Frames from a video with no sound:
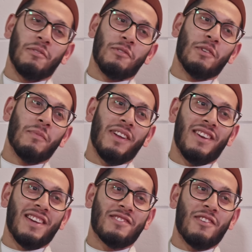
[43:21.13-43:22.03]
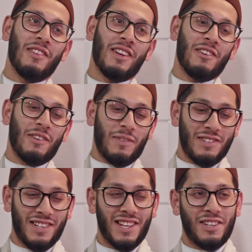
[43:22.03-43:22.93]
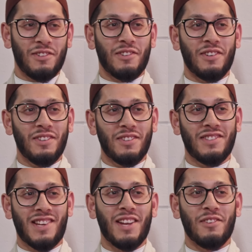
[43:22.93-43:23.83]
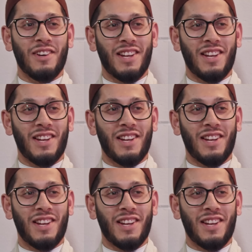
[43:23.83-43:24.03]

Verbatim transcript: We were talking about nice clothing earlier on, mashallah. I like your side note.